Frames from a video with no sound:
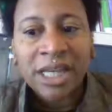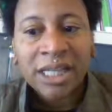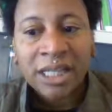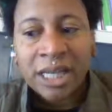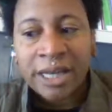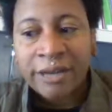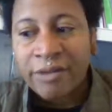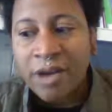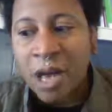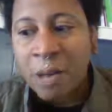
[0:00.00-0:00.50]

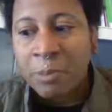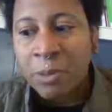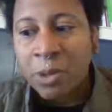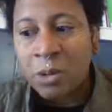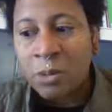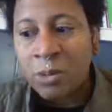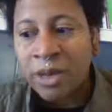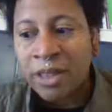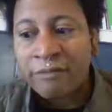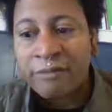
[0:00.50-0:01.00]
van life
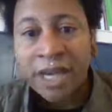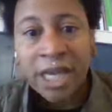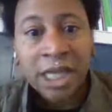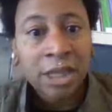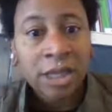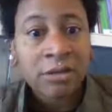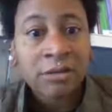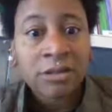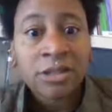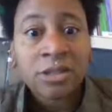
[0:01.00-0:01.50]
couple where the
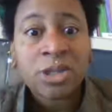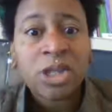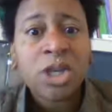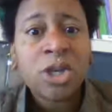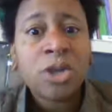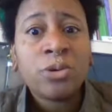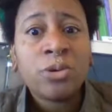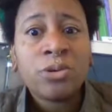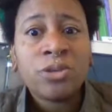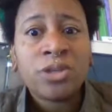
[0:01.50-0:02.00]
van looks
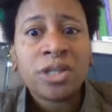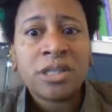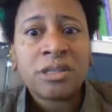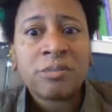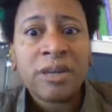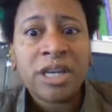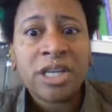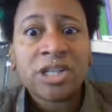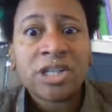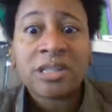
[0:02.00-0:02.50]
huge and
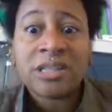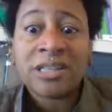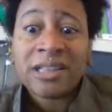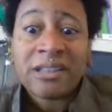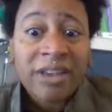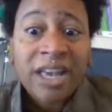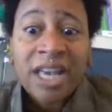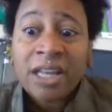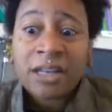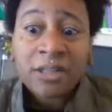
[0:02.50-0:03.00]
spacious, and the
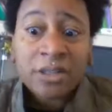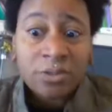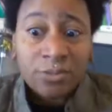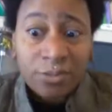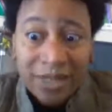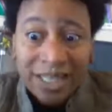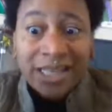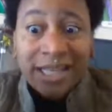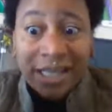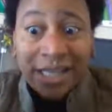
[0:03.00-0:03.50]
van is
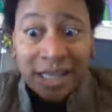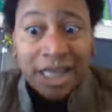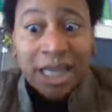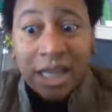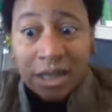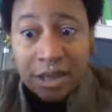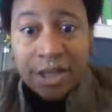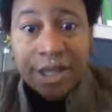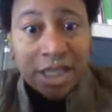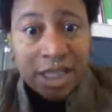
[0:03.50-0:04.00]
really
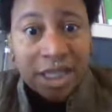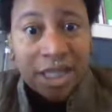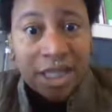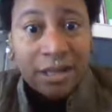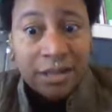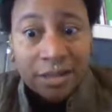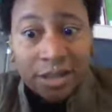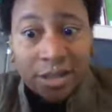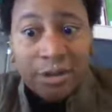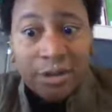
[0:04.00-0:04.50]
like
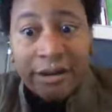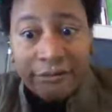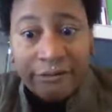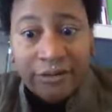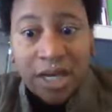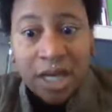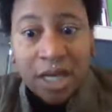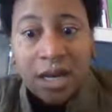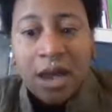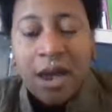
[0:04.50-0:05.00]
13 square
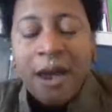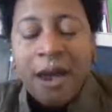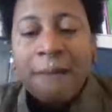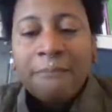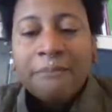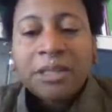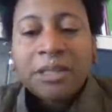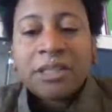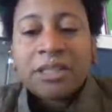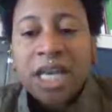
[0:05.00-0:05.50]
feet,
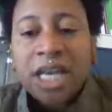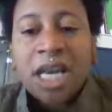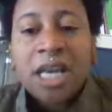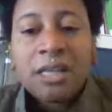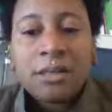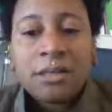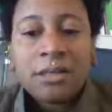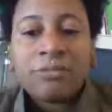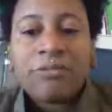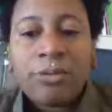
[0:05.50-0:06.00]
but they're taking
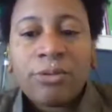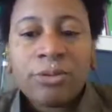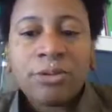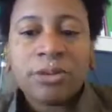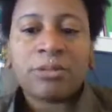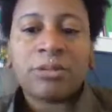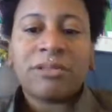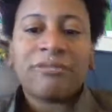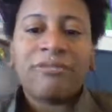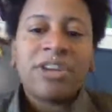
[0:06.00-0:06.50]
these
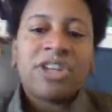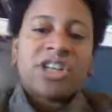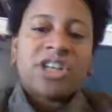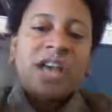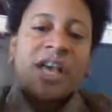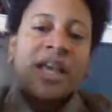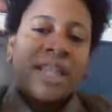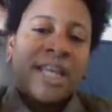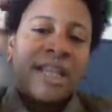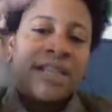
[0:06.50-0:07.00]
photos with
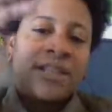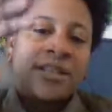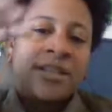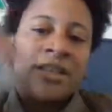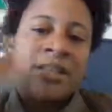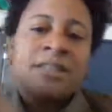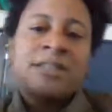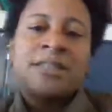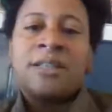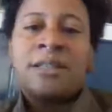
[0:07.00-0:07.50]
fisheye
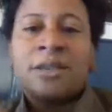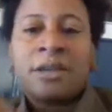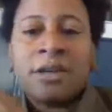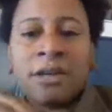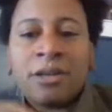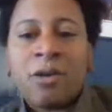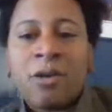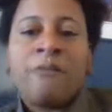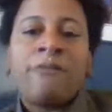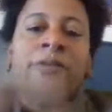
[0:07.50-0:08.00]
lenses and
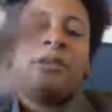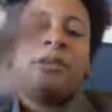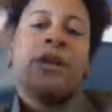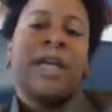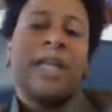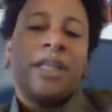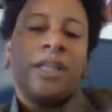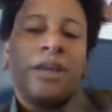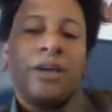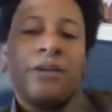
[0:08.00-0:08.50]
they're
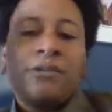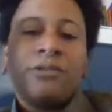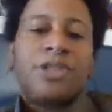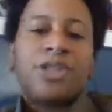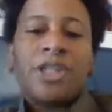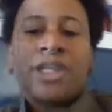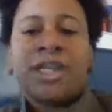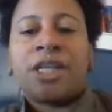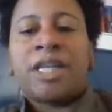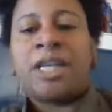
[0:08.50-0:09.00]
overlooking the
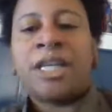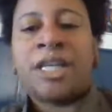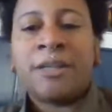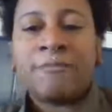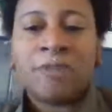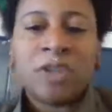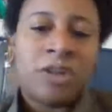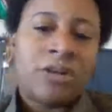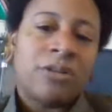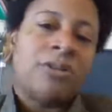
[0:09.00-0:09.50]
ocean, and
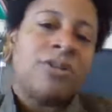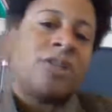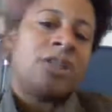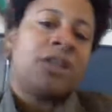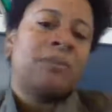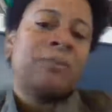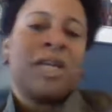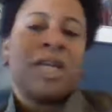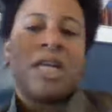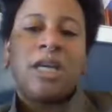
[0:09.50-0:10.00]
the girl's in a
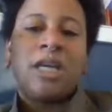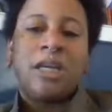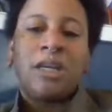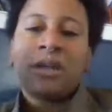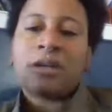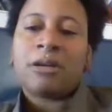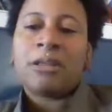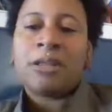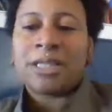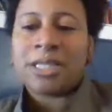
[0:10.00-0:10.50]
bikini
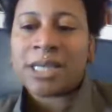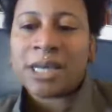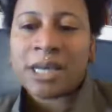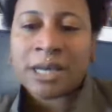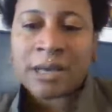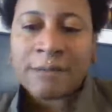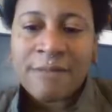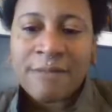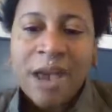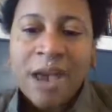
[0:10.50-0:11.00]
all the
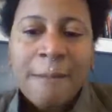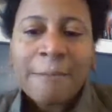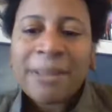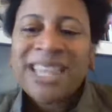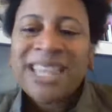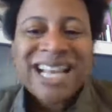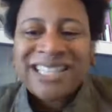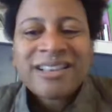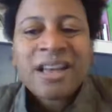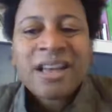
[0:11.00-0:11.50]
time,
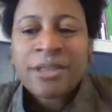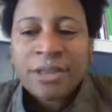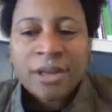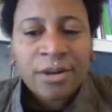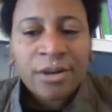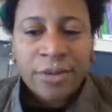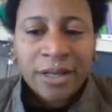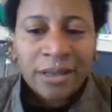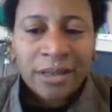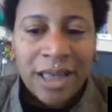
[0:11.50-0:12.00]
but that's not
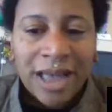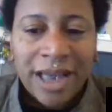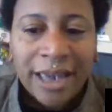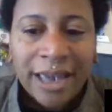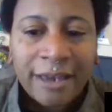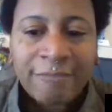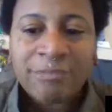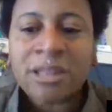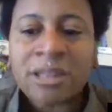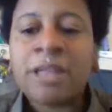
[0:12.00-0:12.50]
their real
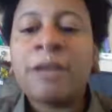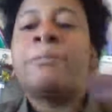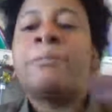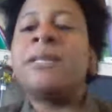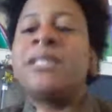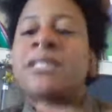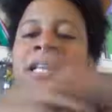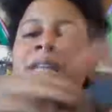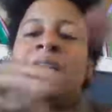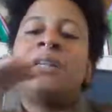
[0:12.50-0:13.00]
life, but they're
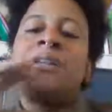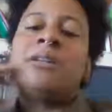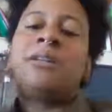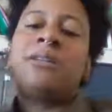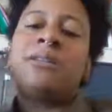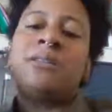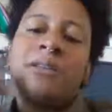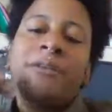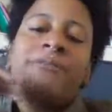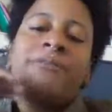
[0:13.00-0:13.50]
presenting
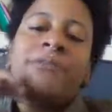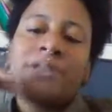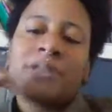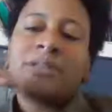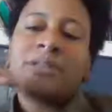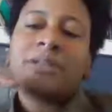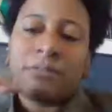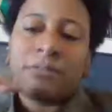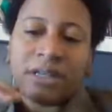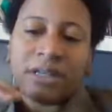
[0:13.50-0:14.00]
it as if
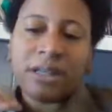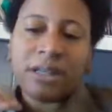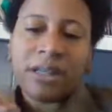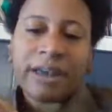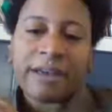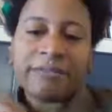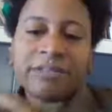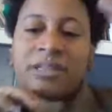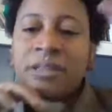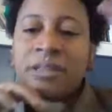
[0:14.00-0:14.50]
it's their real
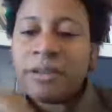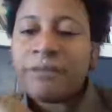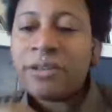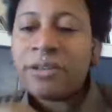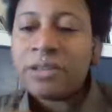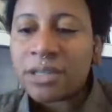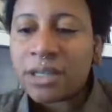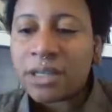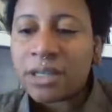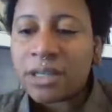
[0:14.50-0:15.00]
life. So then if
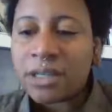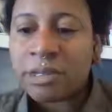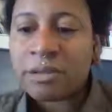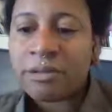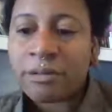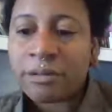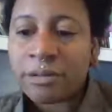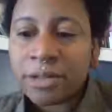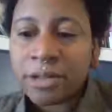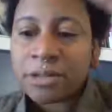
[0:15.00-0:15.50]
you see
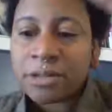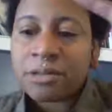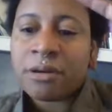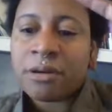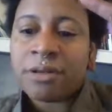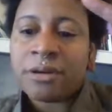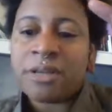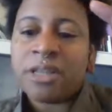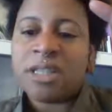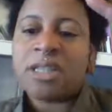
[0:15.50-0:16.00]
them in the
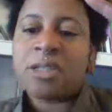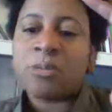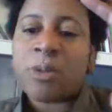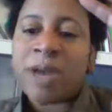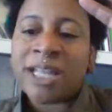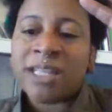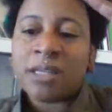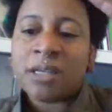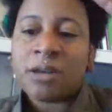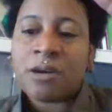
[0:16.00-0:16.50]
grocery store and they're in
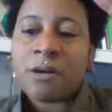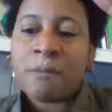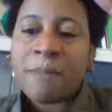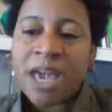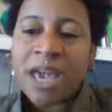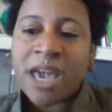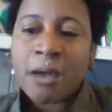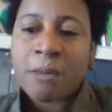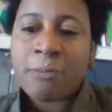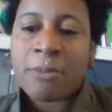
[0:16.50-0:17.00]
sweats and
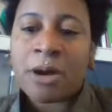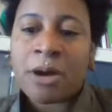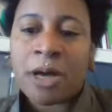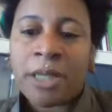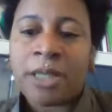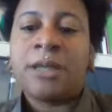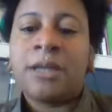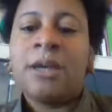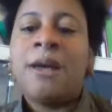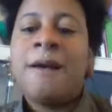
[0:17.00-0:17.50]
no
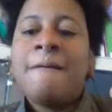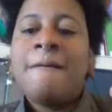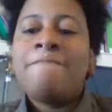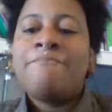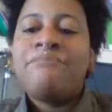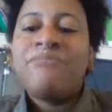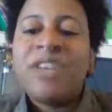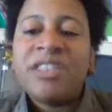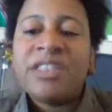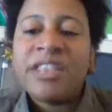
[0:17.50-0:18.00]
makeup on,
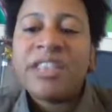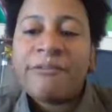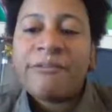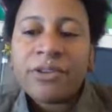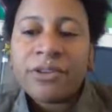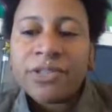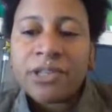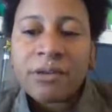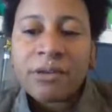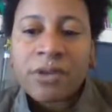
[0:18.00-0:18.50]
then
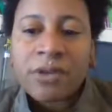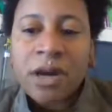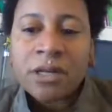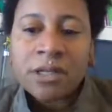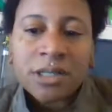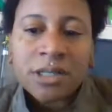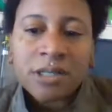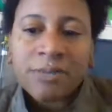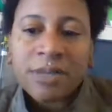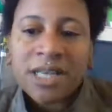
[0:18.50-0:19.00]
they feel
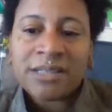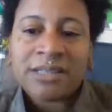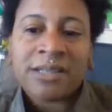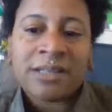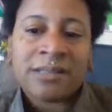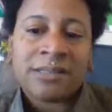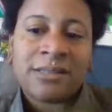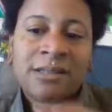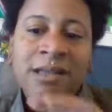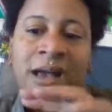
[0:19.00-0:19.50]
self-conscious
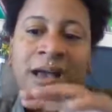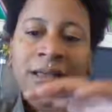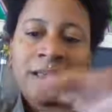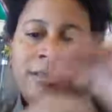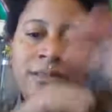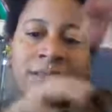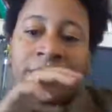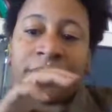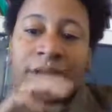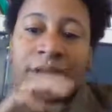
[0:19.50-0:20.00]
because that's
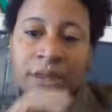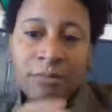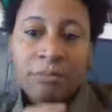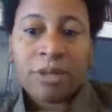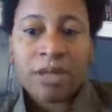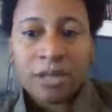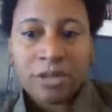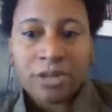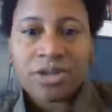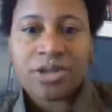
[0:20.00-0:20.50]
not their
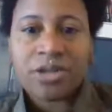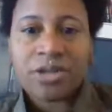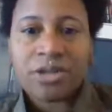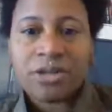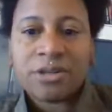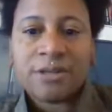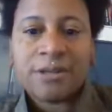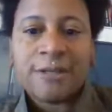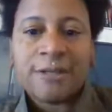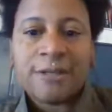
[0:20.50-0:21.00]

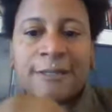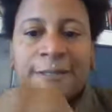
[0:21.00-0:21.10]
image.